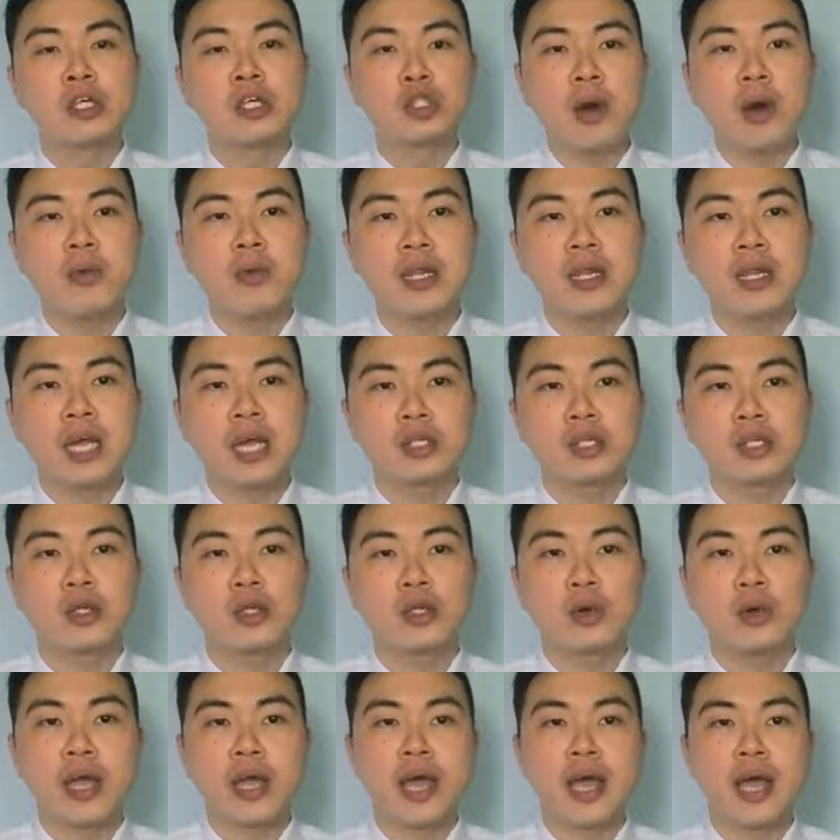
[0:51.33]
What we like to
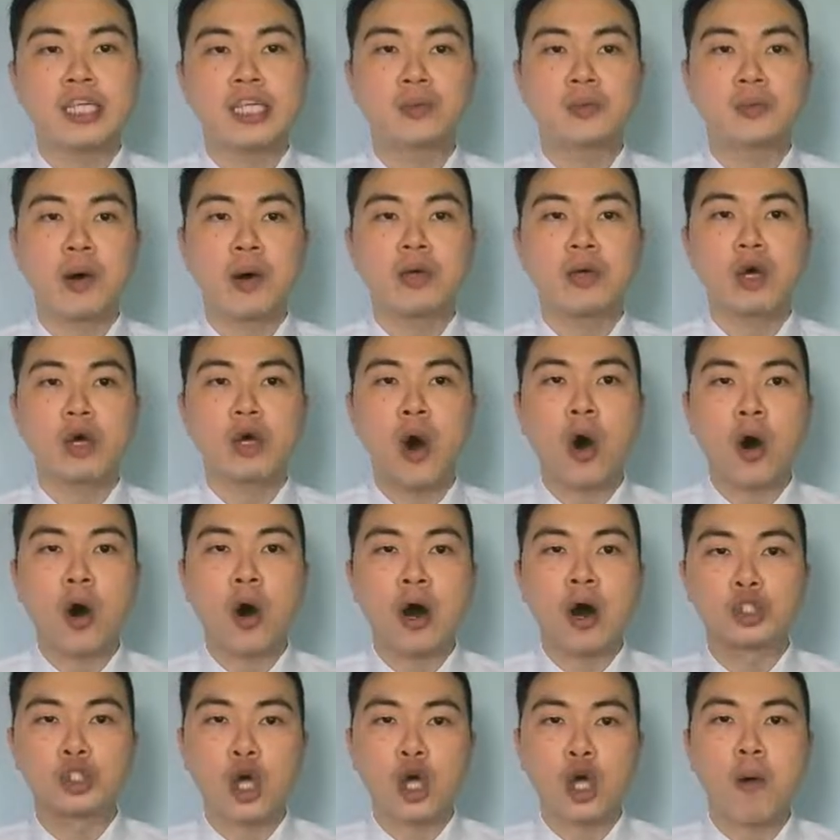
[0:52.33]
look at is what we
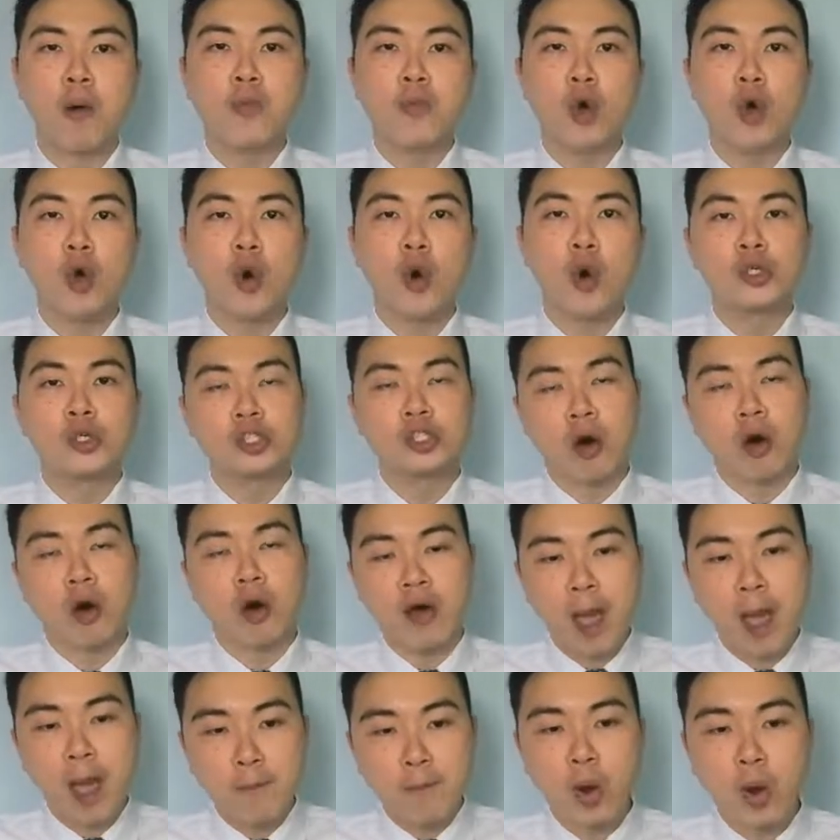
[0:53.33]
call job nodes
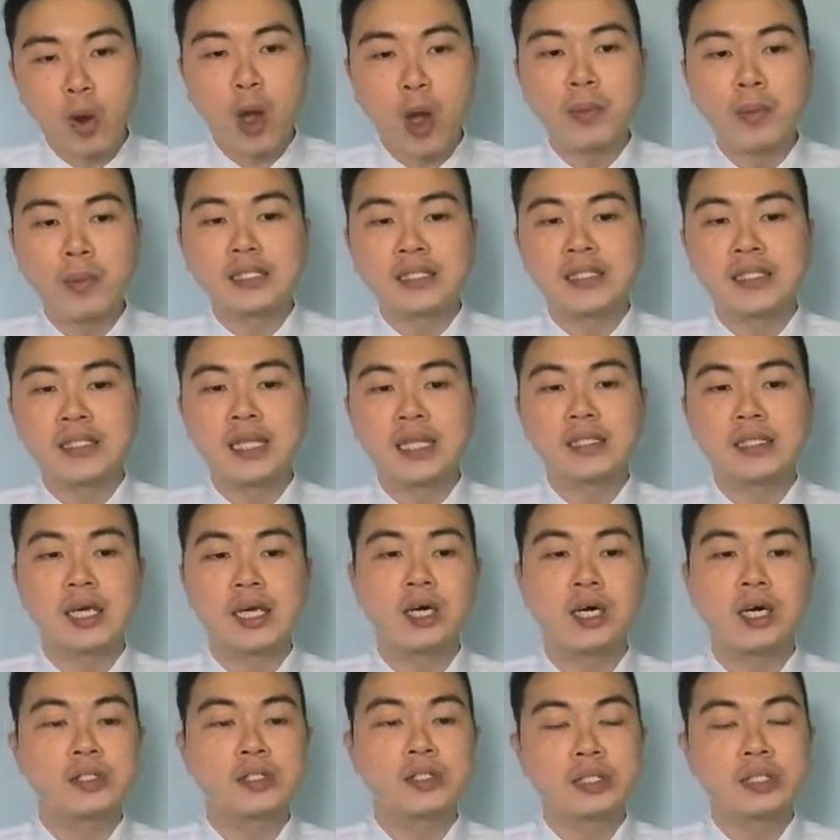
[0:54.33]
or employment
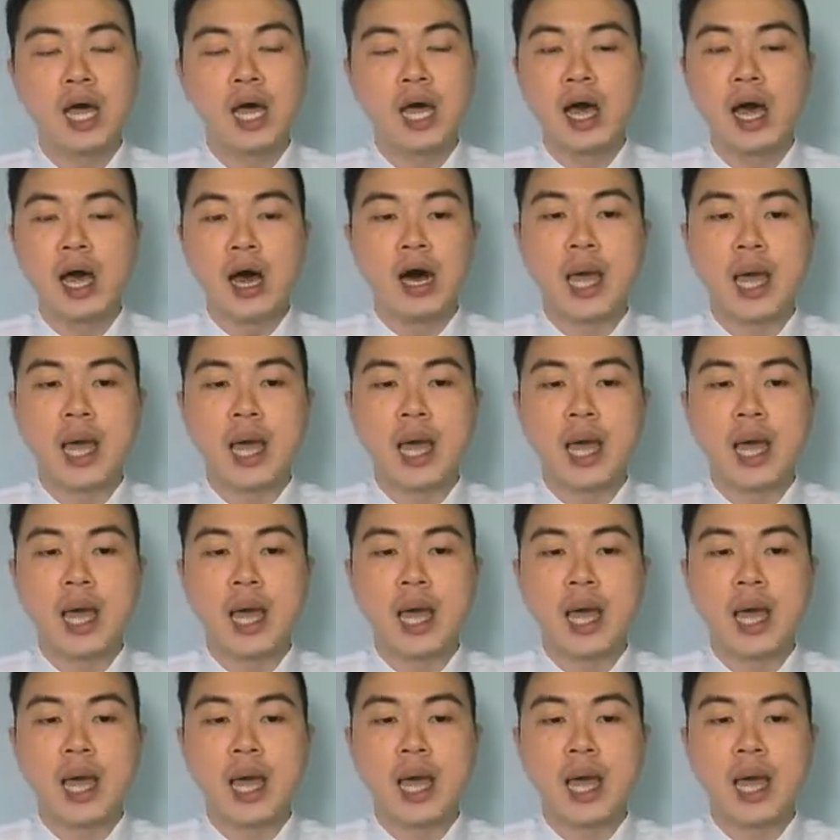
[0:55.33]
centers.